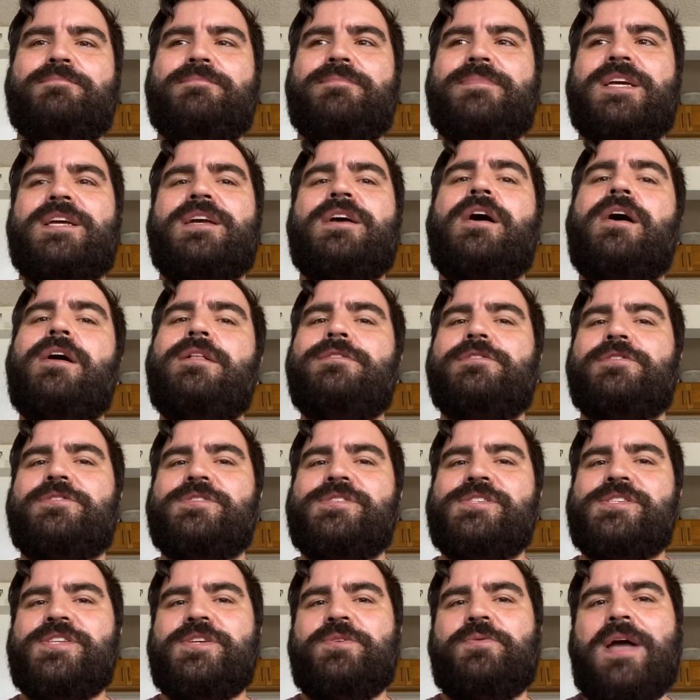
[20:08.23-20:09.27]
the
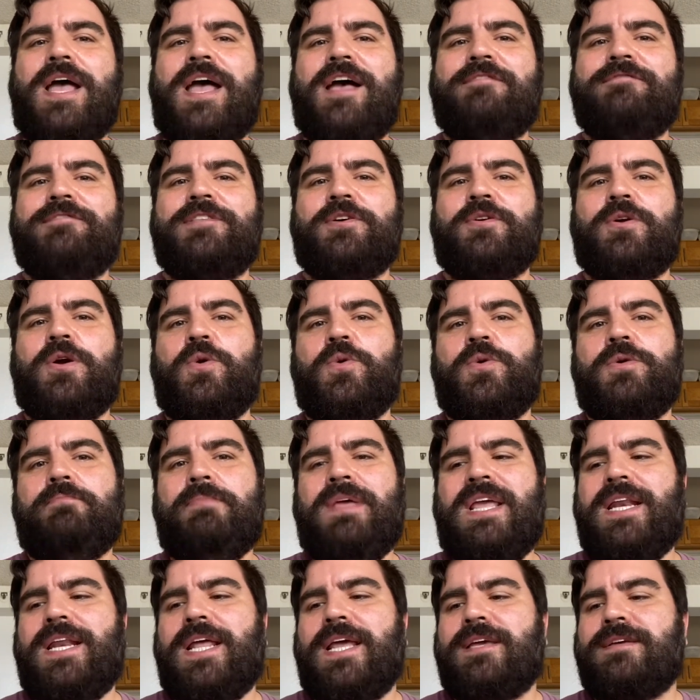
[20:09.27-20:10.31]
colors do have their own
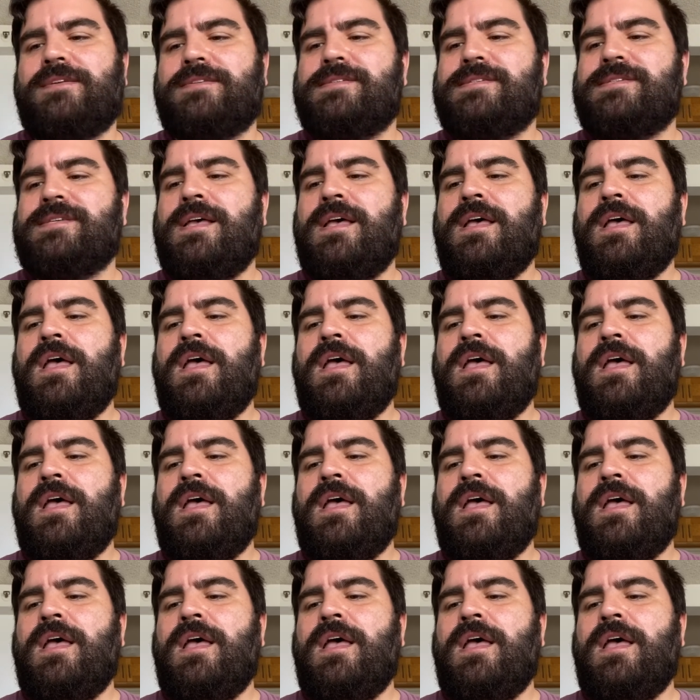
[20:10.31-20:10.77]
meanings.